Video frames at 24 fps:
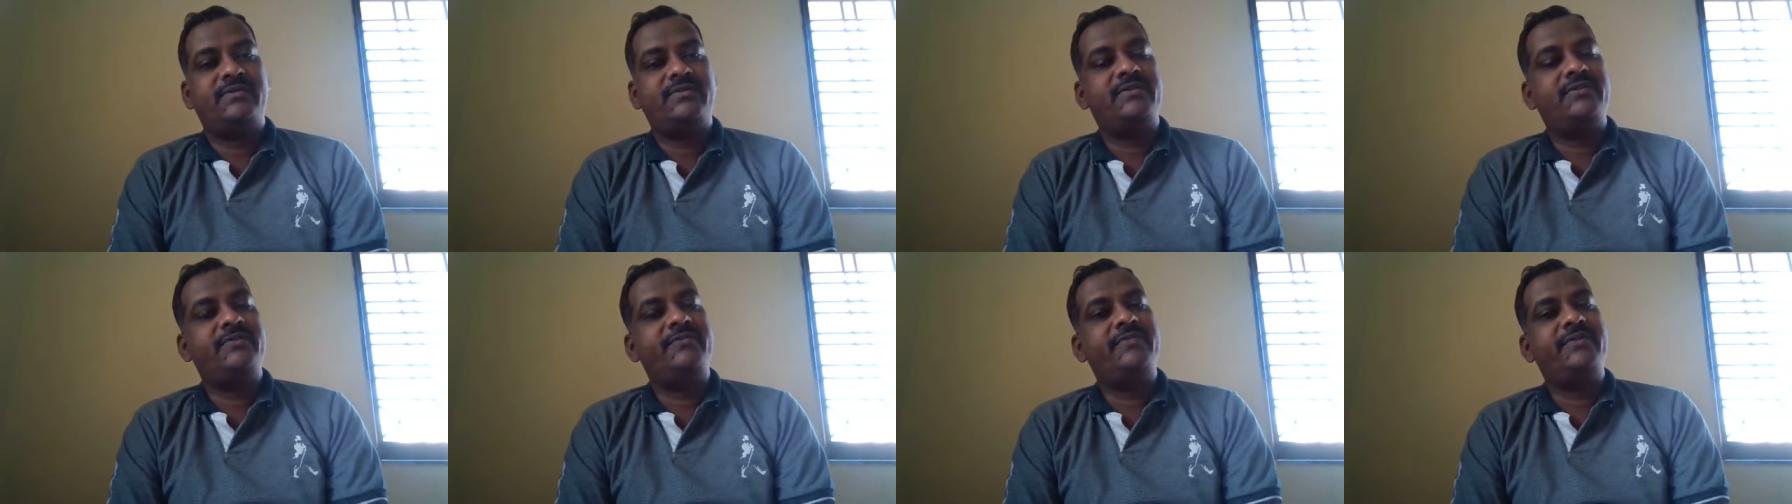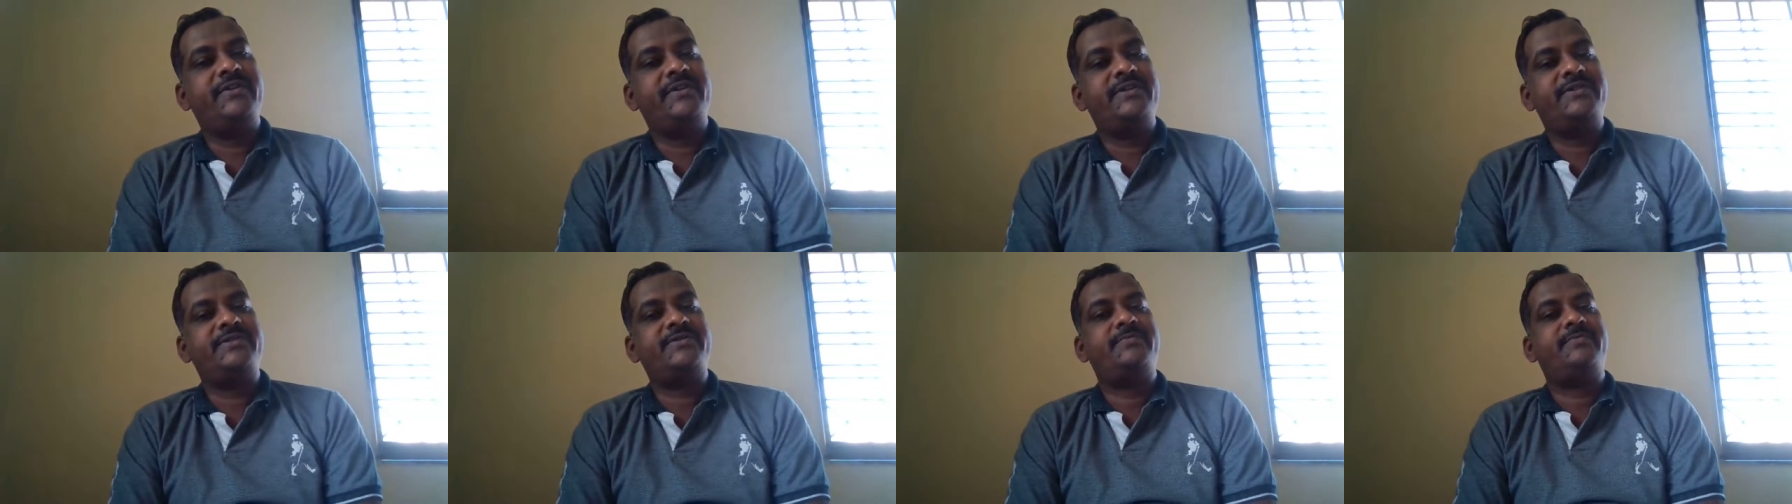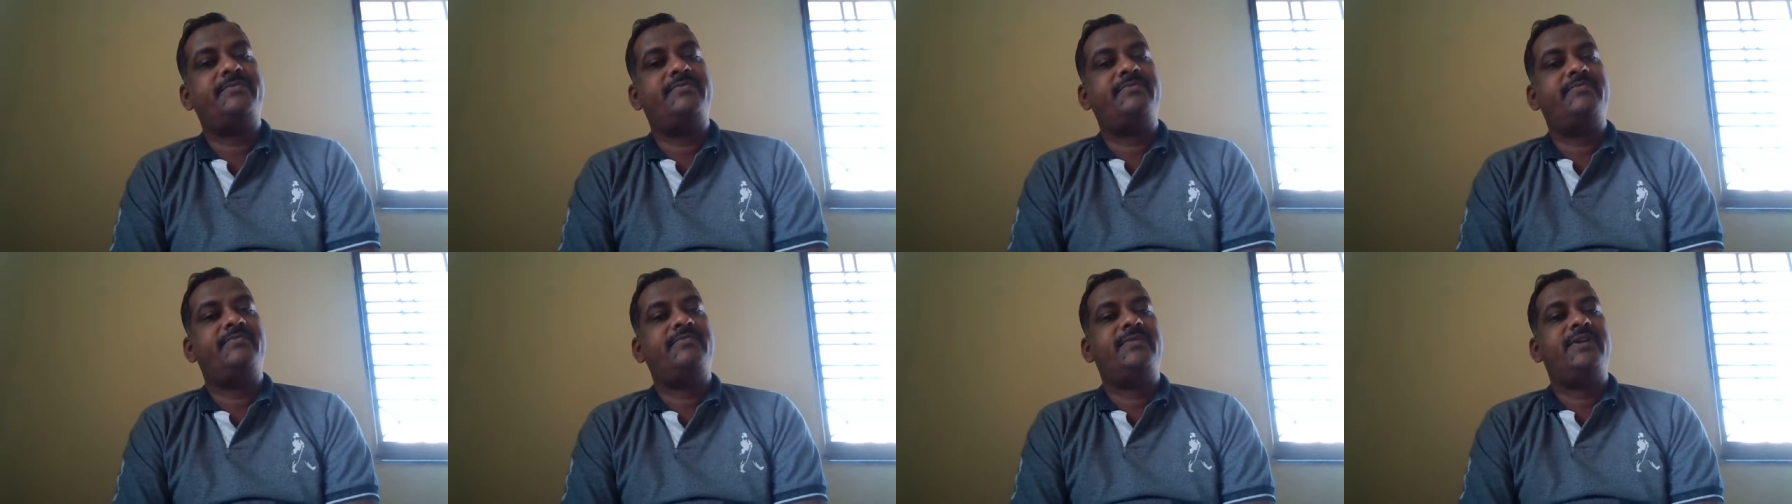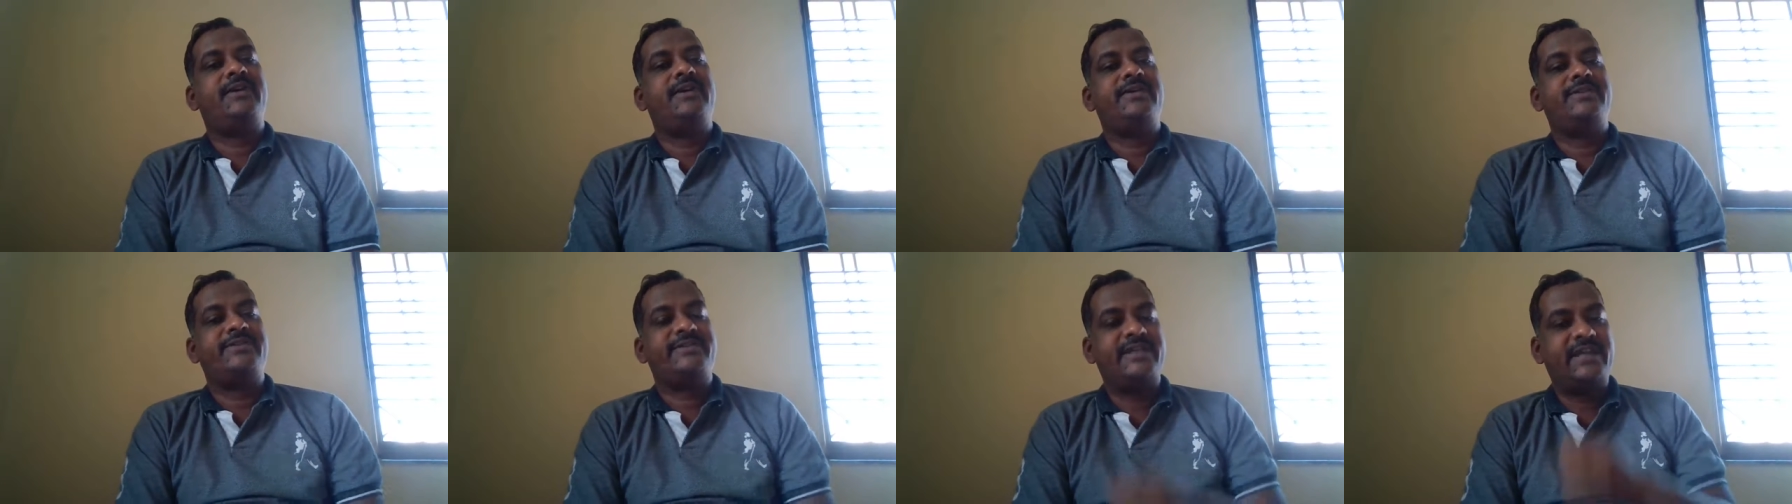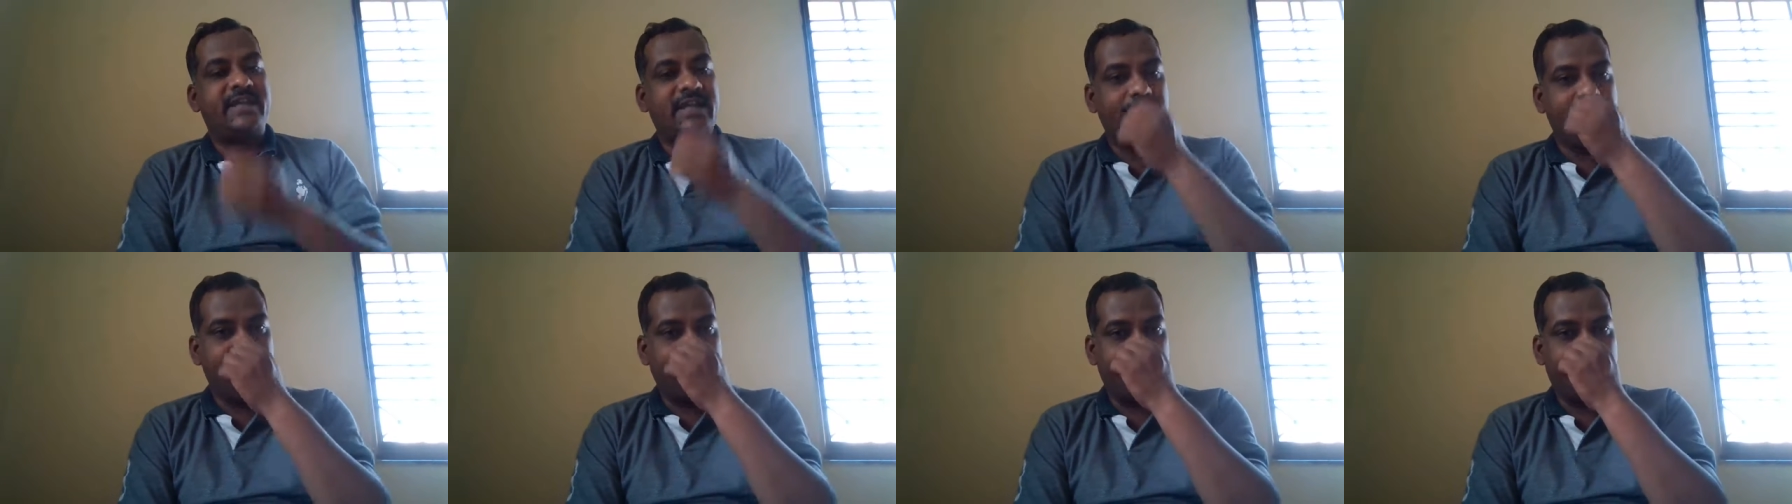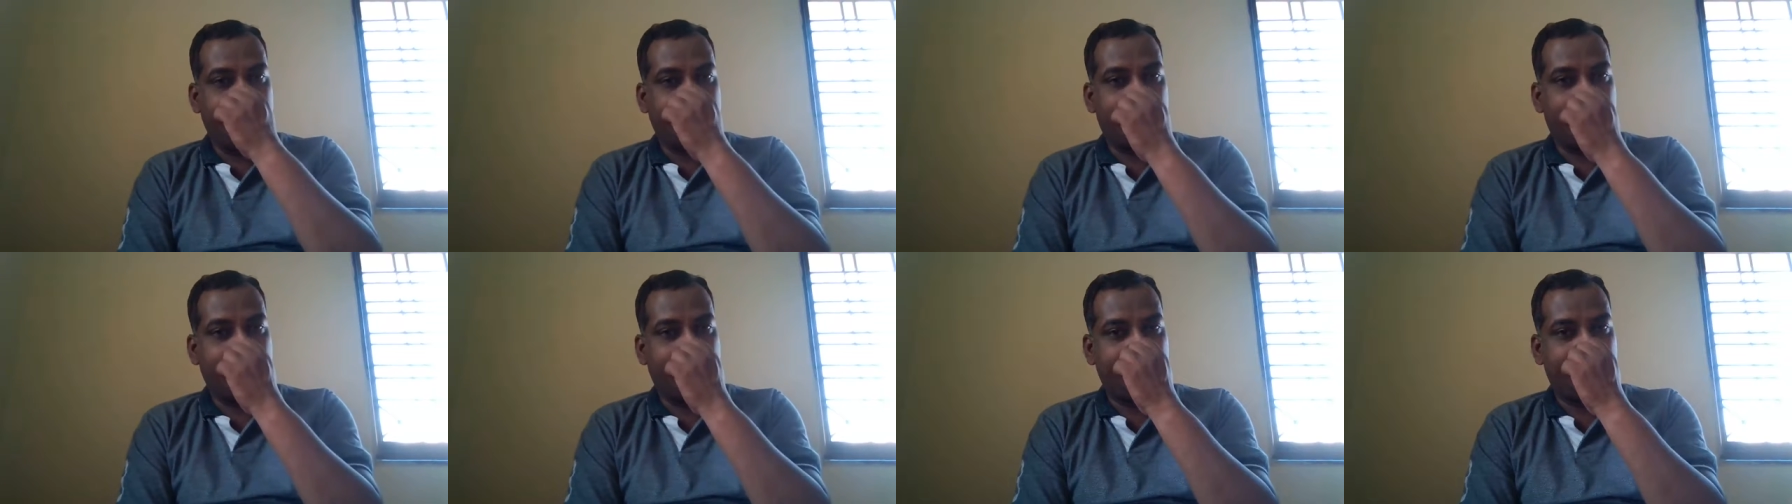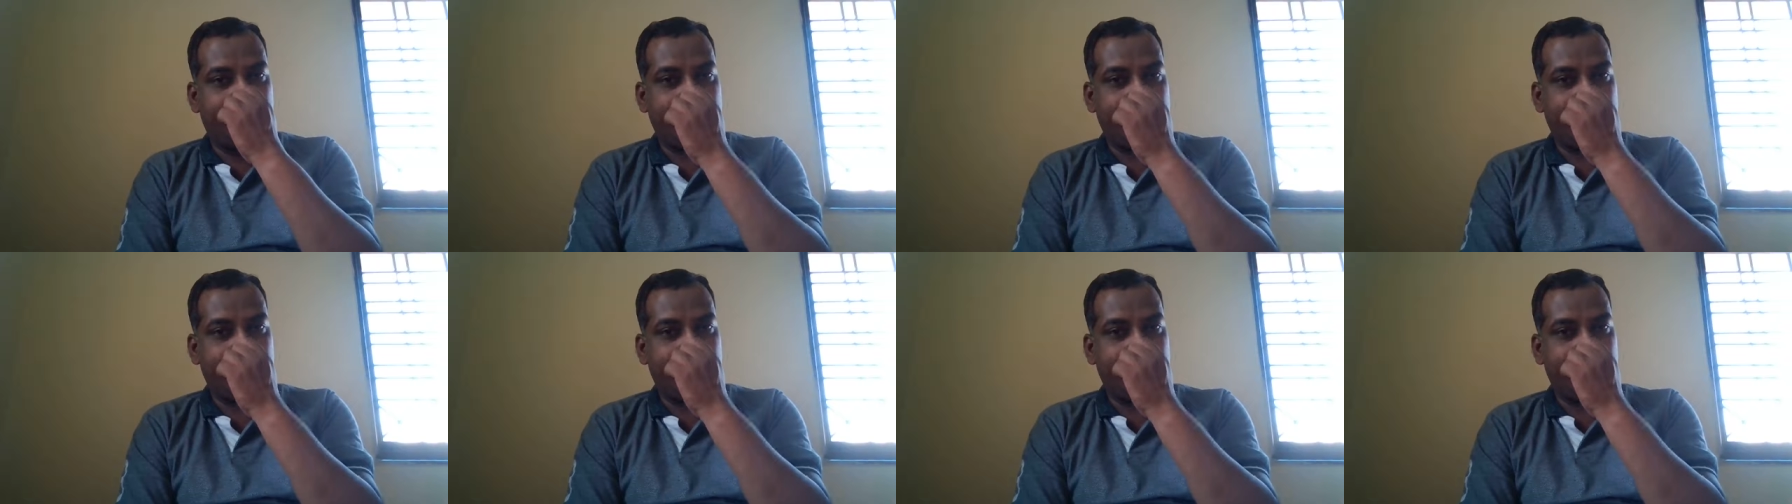The second paper,